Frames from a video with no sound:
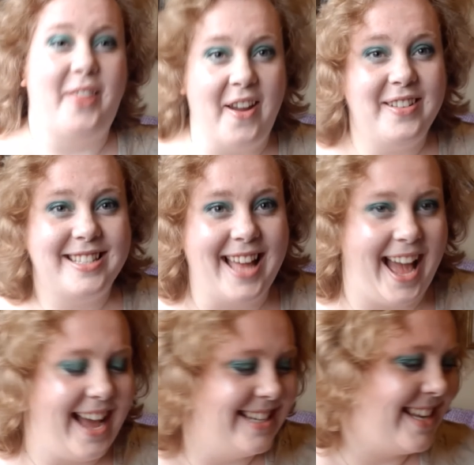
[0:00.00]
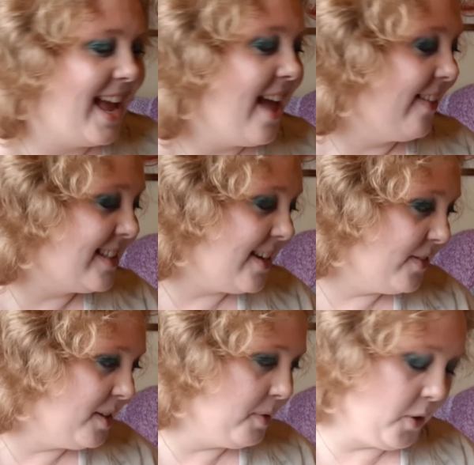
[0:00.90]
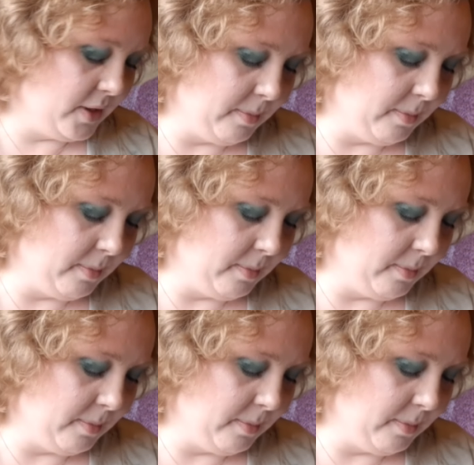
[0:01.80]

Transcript: there's the hat. That's everything we got in the